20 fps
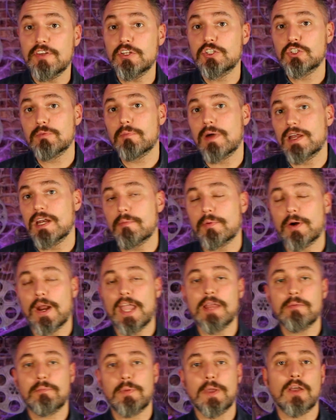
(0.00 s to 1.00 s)
featured my number
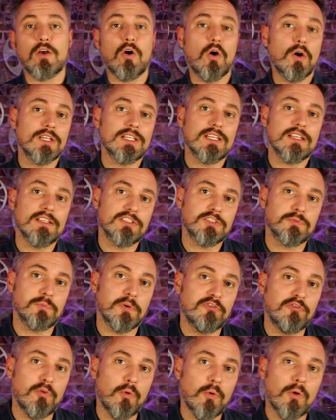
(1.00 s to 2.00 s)
eight pick on lists
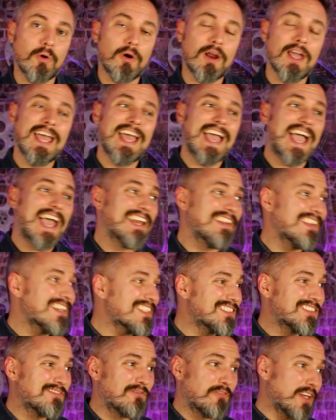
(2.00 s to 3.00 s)
before, and
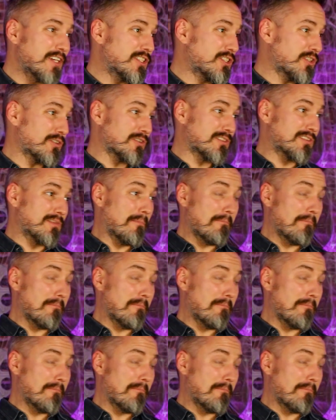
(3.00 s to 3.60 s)
this features